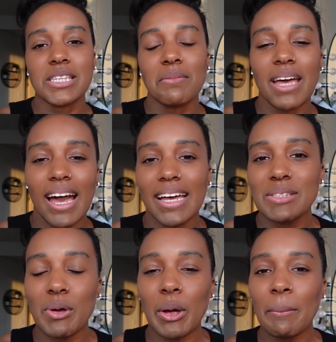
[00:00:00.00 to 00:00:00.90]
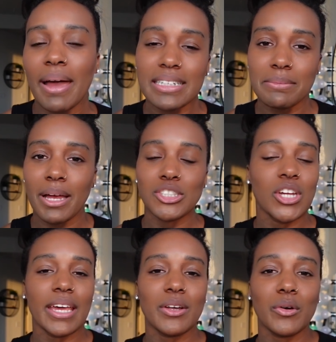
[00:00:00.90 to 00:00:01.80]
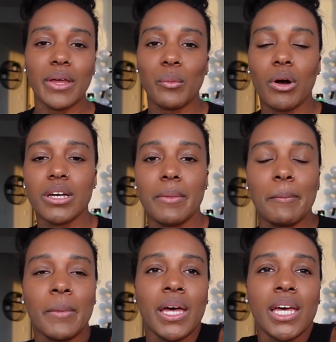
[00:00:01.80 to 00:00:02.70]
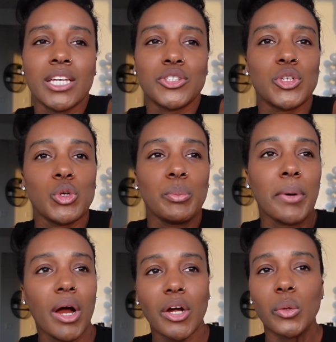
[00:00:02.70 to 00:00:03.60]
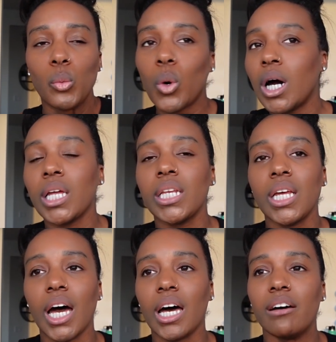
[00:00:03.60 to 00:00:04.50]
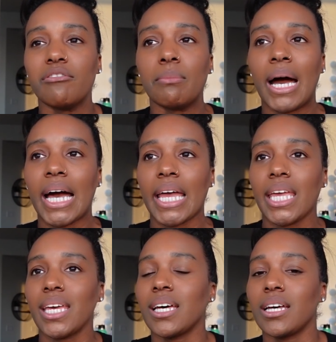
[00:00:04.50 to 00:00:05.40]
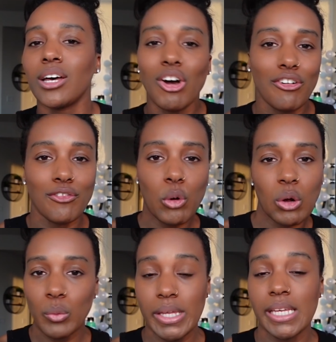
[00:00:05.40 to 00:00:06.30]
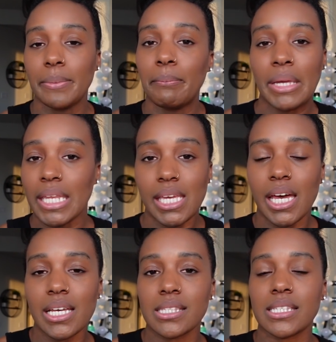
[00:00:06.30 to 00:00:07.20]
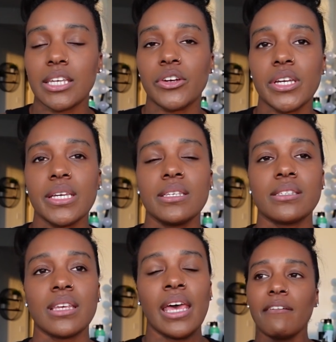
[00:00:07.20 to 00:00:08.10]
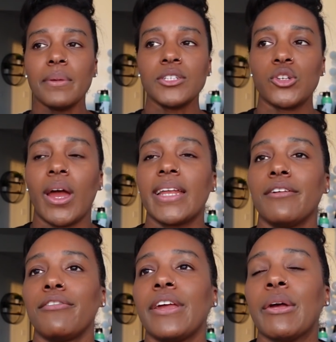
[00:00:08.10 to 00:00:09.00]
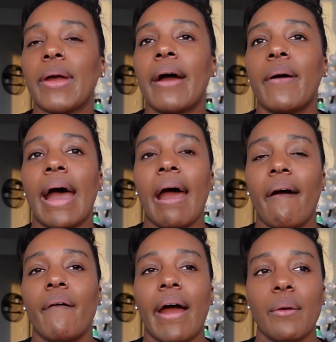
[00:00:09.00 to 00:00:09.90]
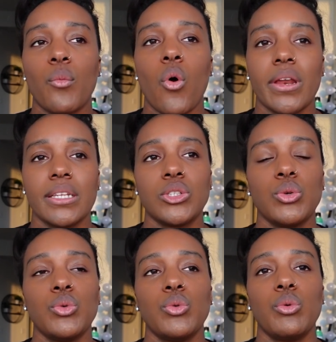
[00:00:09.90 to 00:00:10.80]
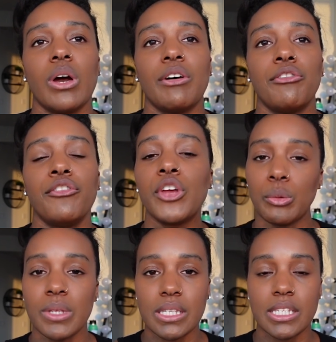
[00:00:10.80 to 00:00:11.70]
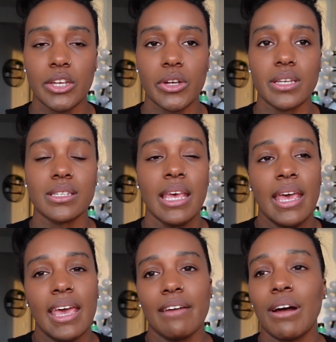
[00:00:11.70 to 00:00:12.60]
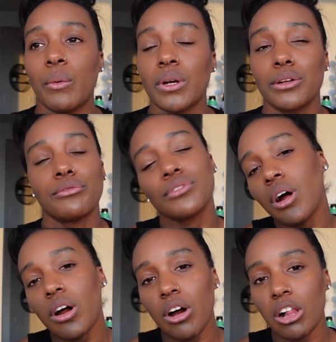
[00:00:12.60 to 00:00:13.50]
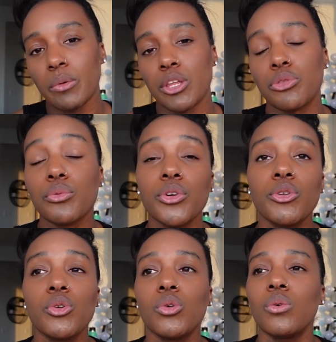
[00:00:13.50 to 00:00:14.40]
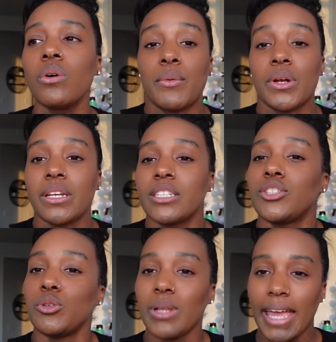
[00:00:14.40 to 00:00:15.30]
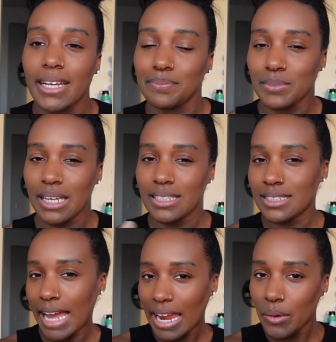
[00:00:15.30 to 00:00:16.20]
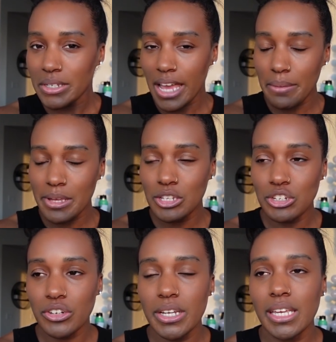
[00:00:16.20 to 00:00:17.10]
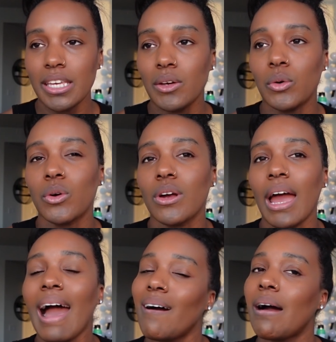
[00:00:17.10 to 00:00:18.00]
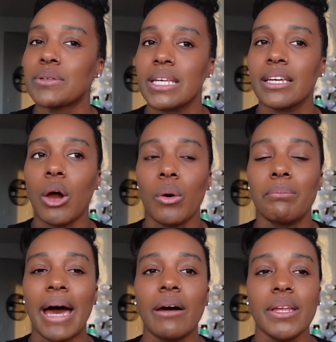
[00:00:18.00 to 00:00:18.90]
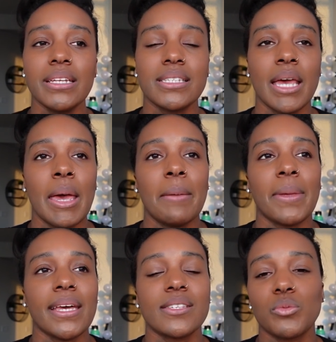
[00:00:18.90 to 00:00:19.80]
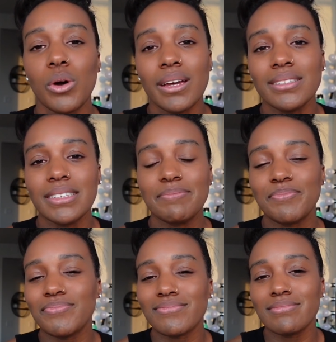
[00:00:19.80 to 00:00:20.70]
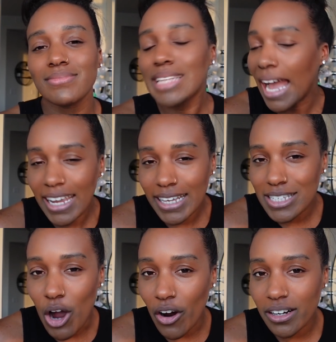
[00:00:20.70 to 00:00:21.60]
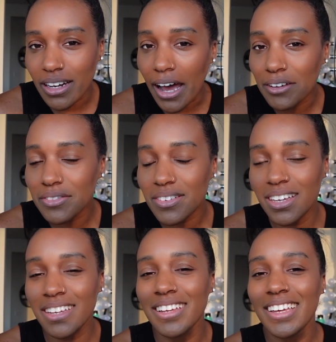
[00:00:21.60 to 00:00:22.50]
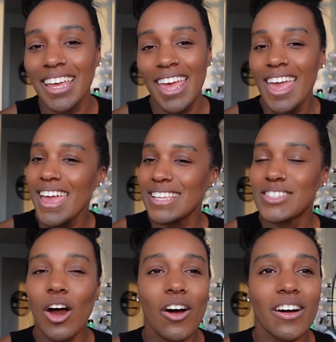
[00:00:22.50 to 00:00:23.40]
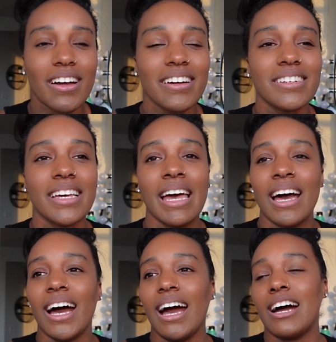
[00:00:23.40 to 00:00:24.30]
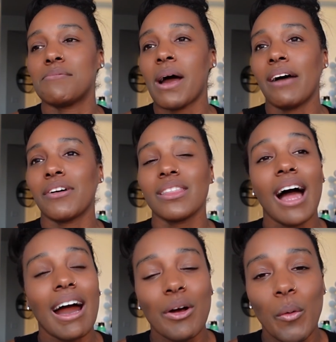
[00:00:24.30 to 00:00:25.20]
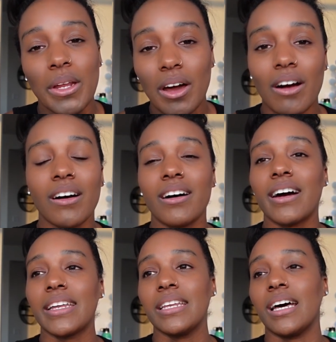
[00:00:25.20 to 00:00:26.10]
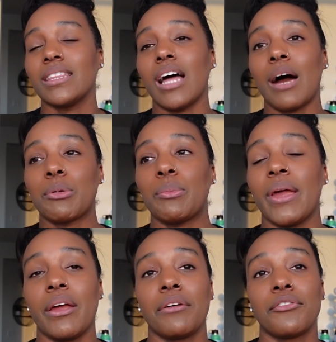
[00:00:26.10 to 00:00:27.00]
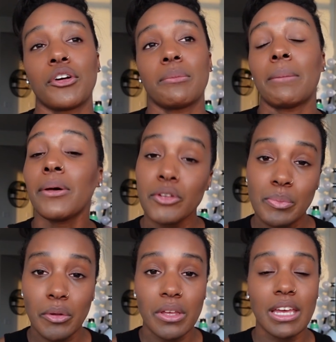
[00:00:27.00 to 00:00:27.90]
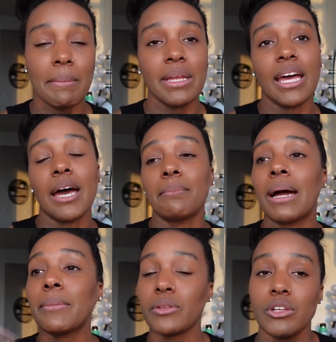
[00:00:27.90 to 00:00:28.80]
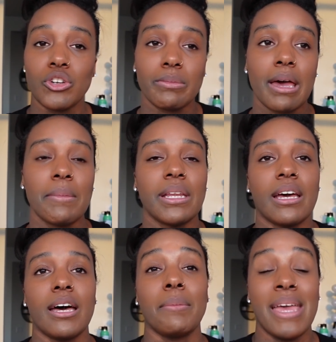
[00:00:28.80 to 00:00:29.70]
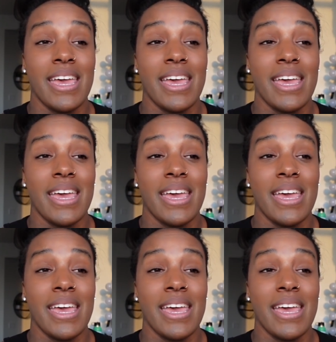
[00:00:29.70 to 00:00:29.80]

up, guys? Welcome back to my channel and welcome to part 1 of my 4-week mini cut series. I've been trying to figure out how I wanted to film this series. If I wanted to vlog all the way through, I wanted to do like diary type entry, or how I was gonna go about it, because one, dieting is hard enough. It's hard. I have a lot going on, a lot preparing for my mother's birthday coming up, my birthday trip coming up,